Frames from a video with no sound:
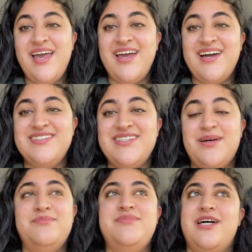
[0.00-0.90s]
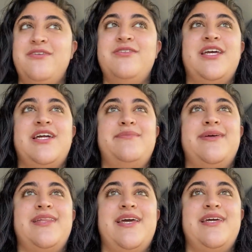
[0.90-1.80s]
And I'm definitely gonna be
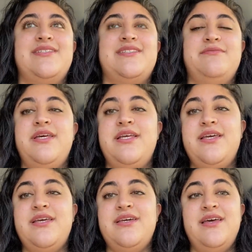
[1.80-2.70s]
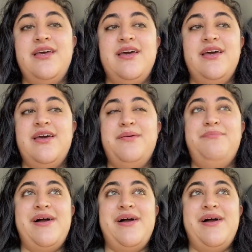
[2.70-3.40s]
late to meeting my